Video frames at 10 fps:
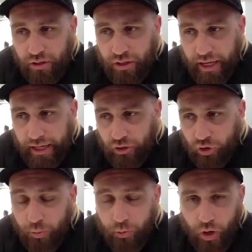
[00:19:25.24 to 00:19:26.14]
and
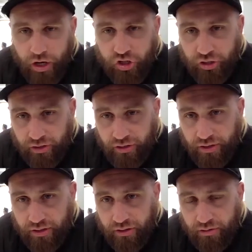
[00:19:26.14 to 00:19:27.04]

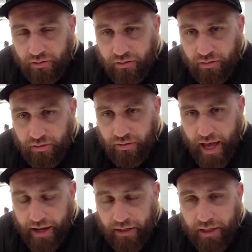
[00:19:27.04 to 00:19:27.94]
corporations
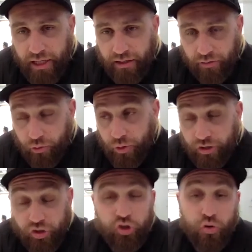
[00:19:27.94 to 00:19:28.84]
that, either through
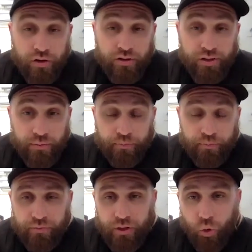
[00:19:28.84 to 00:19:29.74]
insurance
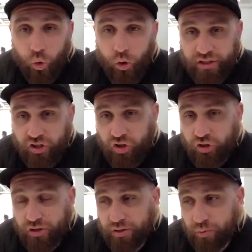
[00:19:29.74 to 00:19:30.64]
or
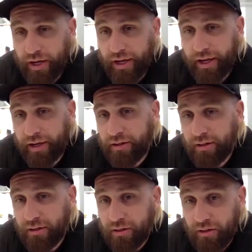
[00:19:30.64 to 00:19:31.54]
institutions where,
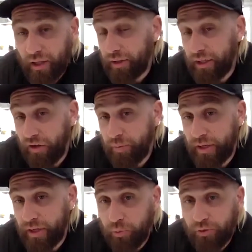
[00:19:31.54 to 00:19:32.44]
like, the
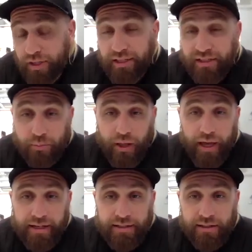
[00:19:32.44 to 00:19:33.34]
government has put things in
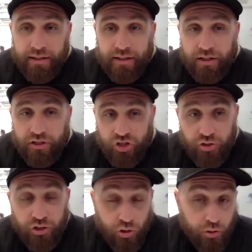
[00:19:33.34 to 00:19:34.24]
place so
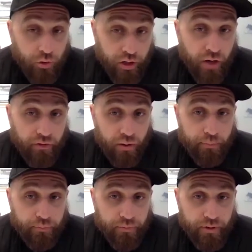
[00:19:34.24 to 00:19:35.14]
that you can recover
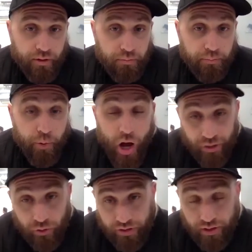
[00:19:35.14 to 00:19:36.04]
by
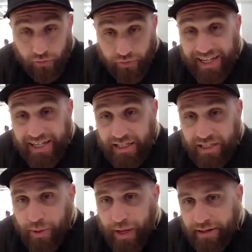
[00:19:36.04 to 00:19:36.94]
yourself.
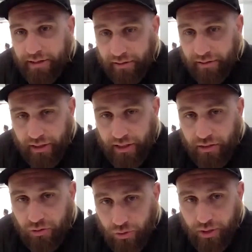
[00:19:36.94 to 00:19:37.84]

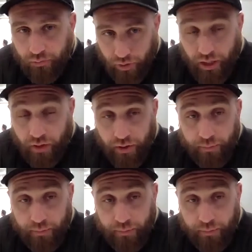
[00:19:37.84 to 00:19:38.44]
Independently, you can recover.